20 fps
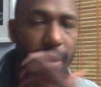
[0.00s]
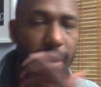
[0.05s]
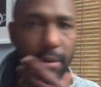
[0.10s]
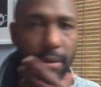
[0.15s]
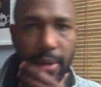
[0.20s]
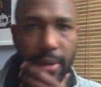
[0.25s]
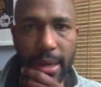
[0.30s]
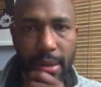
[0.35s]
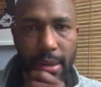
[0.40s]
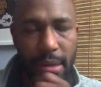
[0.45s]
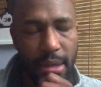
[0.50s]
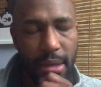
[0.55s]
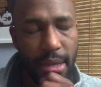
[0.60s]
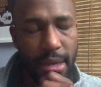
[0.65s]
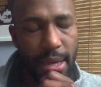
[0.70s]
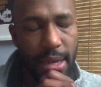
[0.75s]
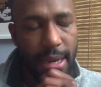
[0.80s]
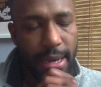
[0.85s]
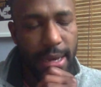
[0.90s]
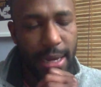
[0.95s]
right?
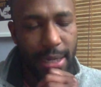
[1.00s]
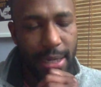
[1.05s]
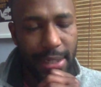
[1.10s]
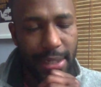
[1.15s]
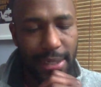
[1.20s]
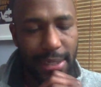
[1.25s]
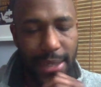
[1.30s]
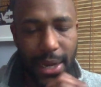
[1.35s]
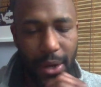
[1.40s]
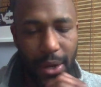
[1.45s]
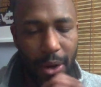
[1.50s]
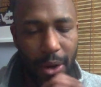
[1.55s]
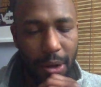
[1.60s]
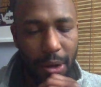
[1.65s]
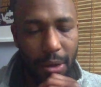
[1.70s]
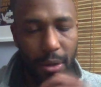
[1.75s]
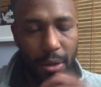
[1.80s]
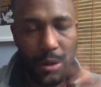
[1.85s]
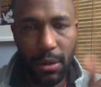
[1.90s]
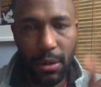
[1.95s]
It's not
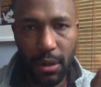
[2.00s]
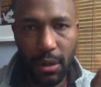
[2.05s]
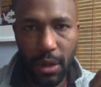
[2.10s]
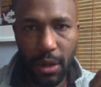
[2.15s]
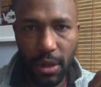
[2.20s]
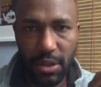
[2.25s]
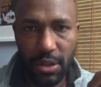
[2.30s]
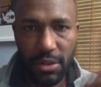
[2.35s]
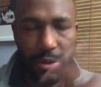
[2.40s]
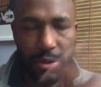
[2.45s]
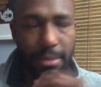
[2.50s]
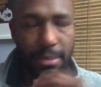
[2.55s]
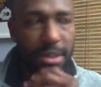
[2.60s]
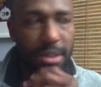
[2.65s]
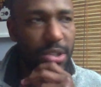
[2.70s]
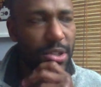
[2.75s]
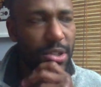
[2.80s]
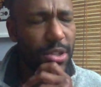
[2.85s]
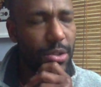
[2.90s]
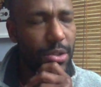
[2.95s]
all luxury
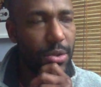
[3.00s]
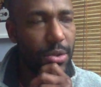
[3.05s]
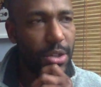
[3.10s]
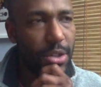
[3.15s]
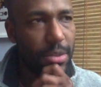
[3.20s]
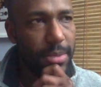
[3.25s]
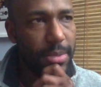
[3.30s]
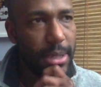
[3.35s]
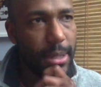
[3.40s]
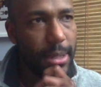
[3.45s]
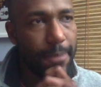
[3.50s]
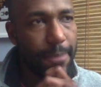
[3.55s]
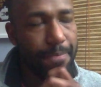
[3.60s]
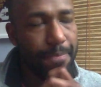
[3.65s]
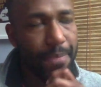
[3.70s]
emissions, so to speak.